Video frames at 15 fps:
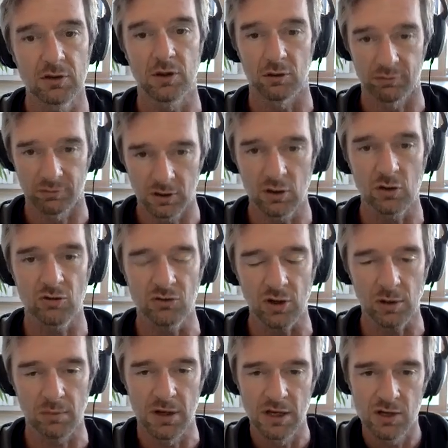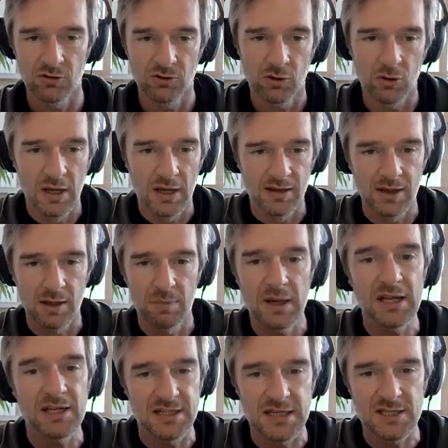for a long time. So the
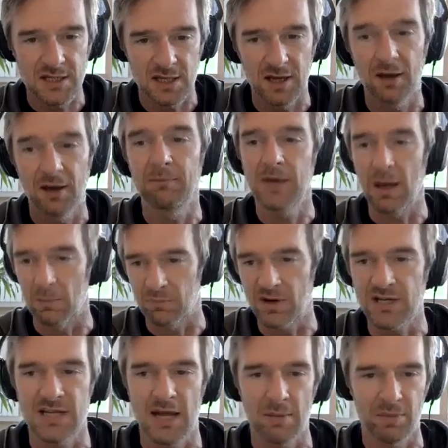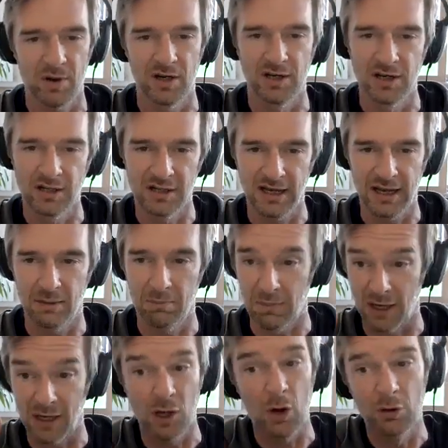ability to press that button
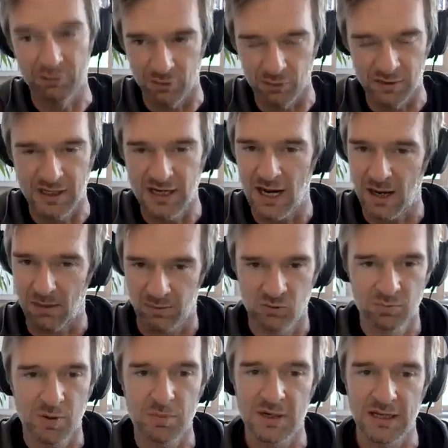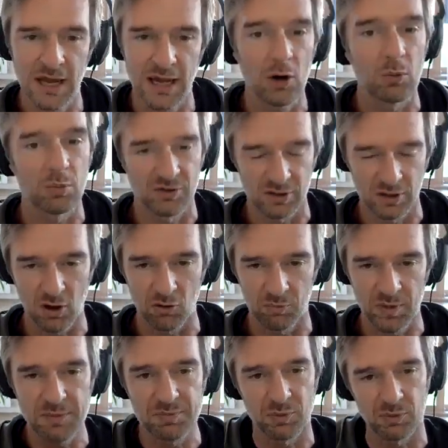and go through the gap has probably helped a lot of
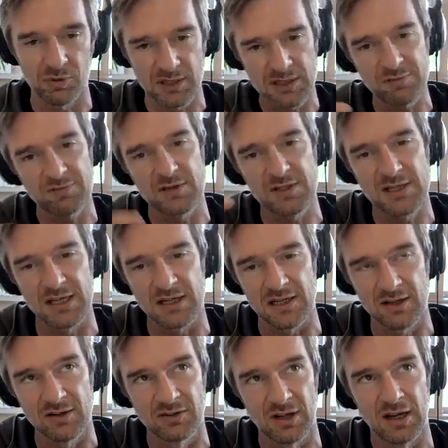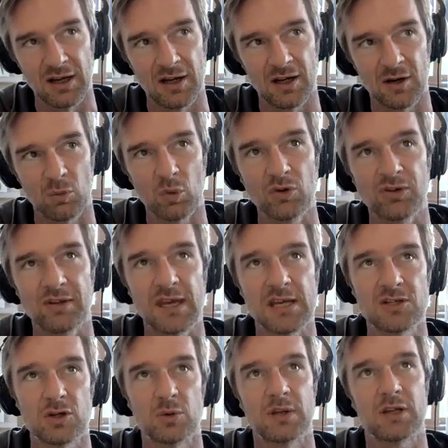people. The difference is, what do they
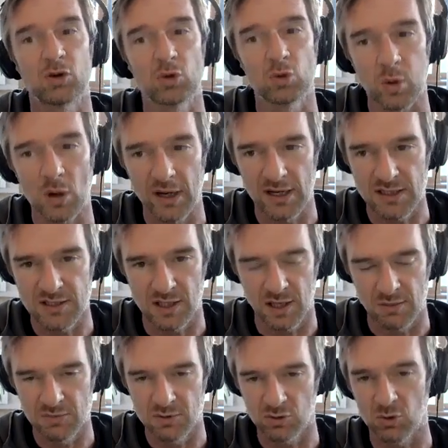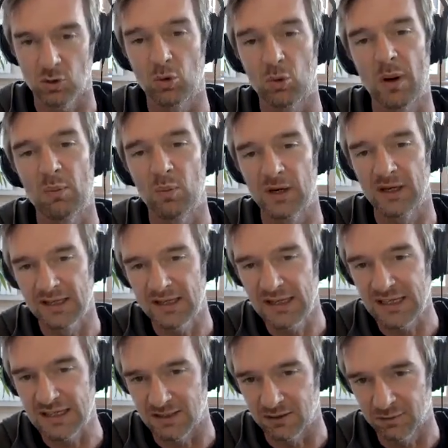do in the quiet times, or when we
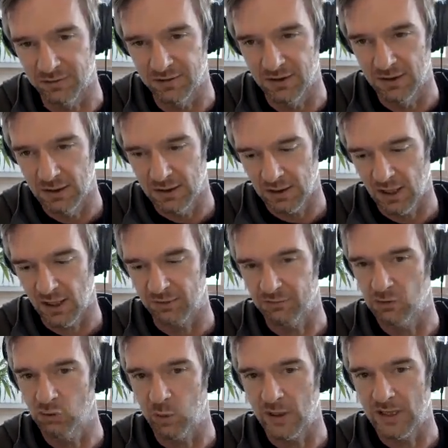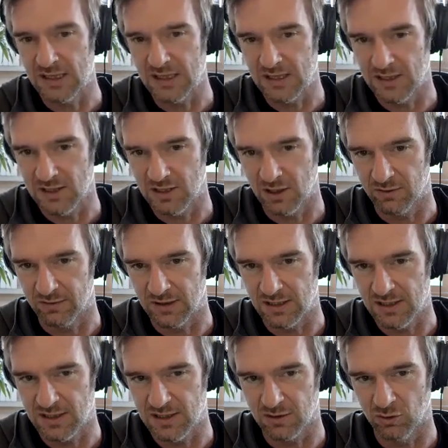leave after 20 years
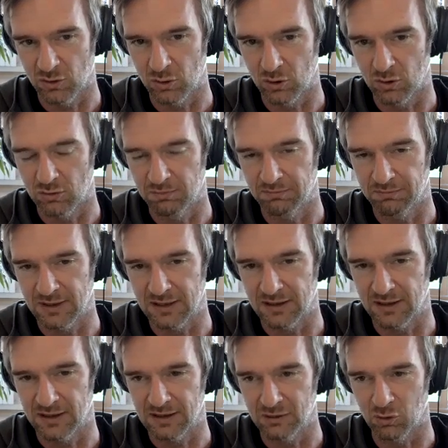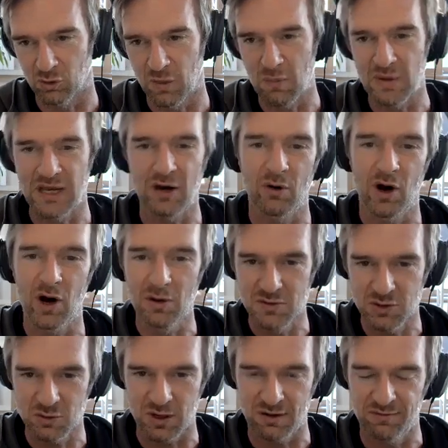service, or when we go home
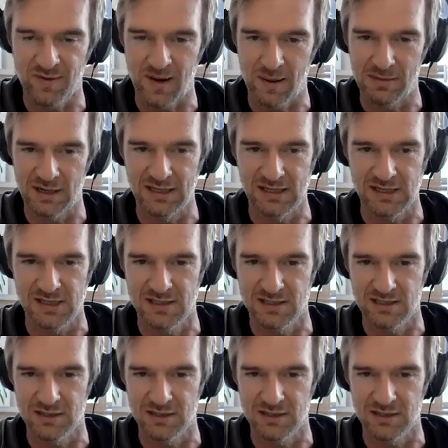to our families,